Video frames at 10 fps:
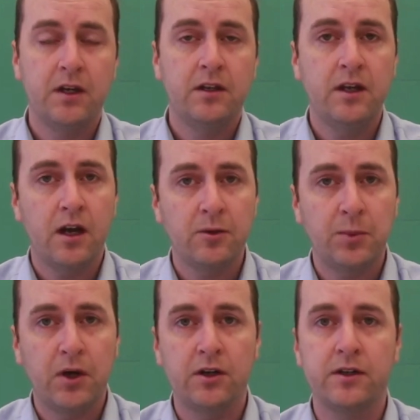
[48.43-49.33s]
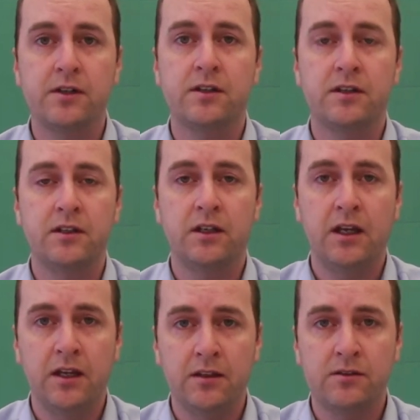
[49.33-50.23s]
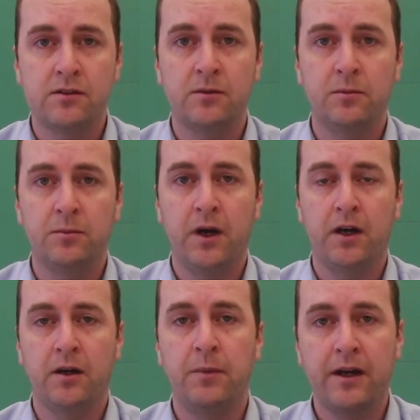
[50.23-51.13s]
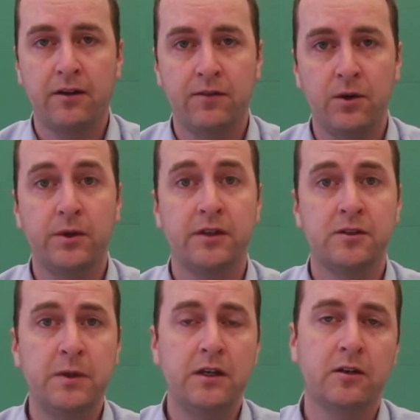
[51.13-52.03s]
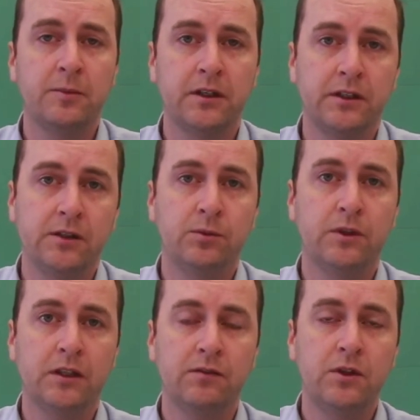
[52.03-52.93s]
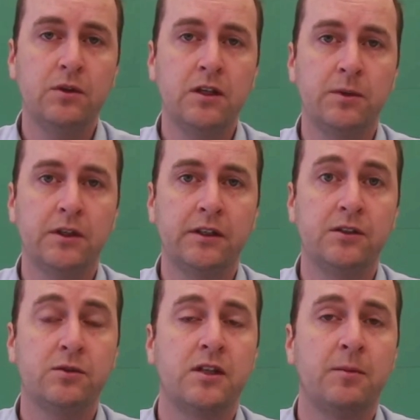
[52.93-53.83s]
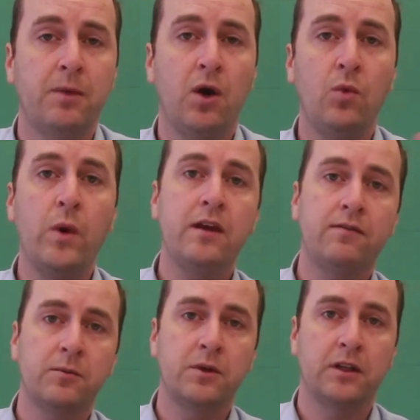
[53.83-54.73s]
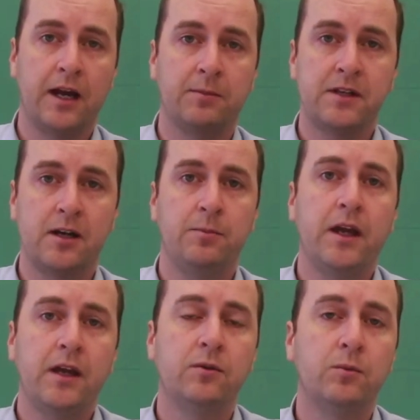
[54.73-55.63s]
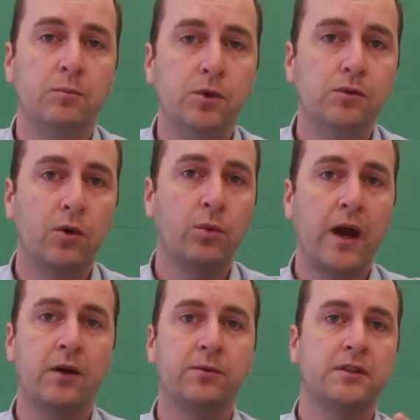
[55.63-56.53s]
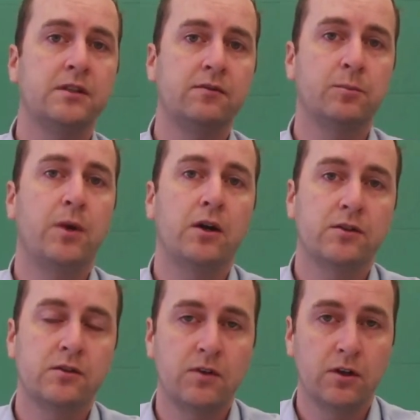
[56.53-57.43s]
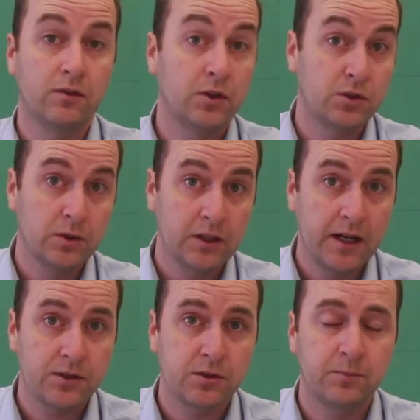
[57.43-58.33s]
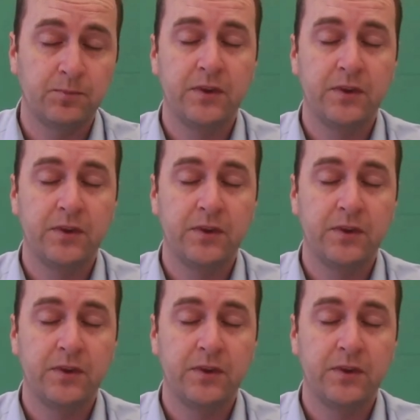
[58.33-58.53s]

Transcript: The other part is that the enhanced microphone and speaker ability will give you the ability to step away from your laptop and move around to different parts of your virtual classroom.